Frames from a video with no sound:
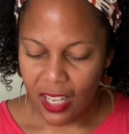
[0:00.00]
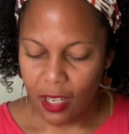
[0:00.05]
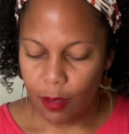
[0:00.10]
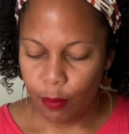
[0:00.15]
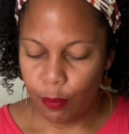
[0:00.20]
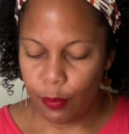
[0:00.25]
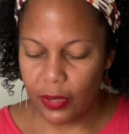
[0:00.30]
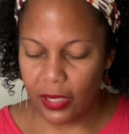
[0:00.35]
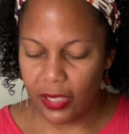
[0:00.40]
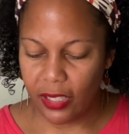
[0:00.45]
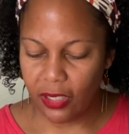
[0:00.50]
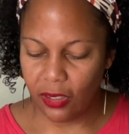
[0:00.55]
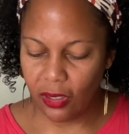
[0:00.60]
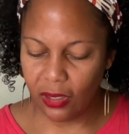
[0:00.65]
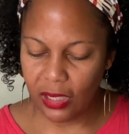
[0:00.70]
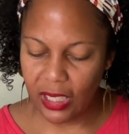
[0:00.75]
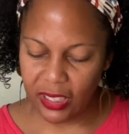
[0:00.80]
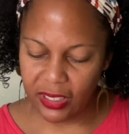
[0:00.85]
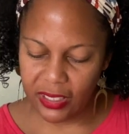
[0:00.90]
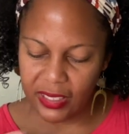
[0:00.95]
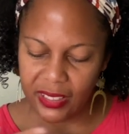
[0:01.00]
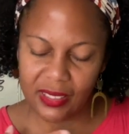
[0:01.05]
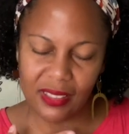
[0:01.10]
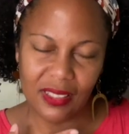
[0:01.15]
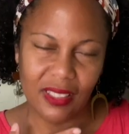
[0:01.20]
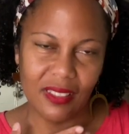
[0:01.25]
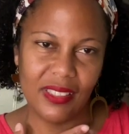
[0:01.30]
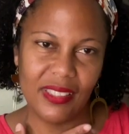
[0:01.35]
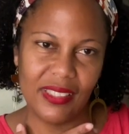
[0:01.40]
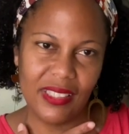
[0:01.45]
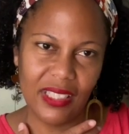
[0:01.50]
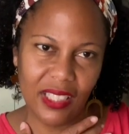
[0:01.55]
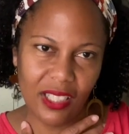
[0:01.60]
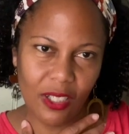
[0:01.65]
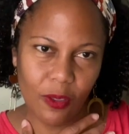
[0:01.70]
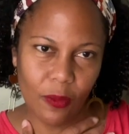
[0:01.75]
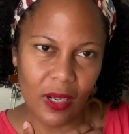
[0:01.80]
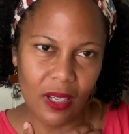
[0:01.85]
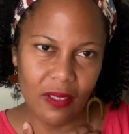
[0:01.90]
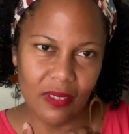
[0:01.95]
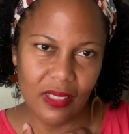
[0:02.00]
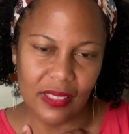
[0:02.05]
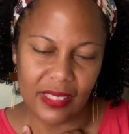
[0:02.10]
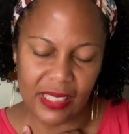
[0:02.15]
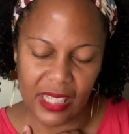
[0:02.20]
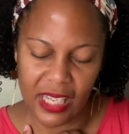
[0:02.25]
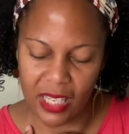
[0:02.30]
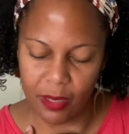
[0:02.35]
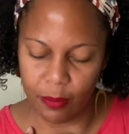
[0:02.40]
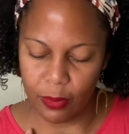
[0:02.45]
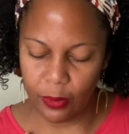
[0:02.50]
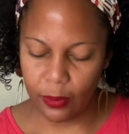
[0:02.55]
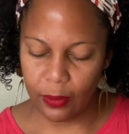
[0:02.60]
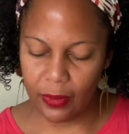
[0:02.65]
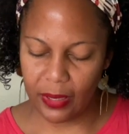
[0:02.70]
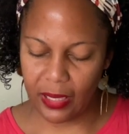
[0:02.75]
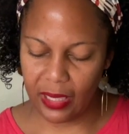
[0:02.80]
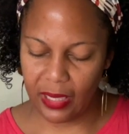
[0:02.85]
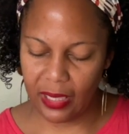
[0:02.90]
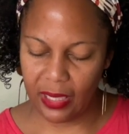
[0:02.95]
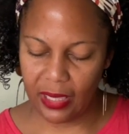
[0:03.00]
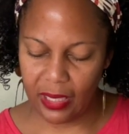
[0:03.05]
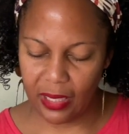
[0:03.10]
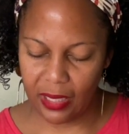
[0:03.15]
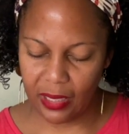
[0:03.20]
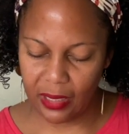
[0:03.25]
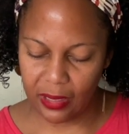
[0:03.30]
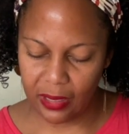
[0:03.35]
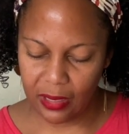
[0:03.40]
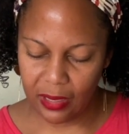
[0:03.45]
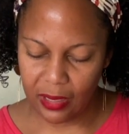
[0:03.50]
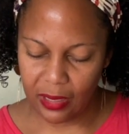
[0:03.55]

But, they're sitting around the table, and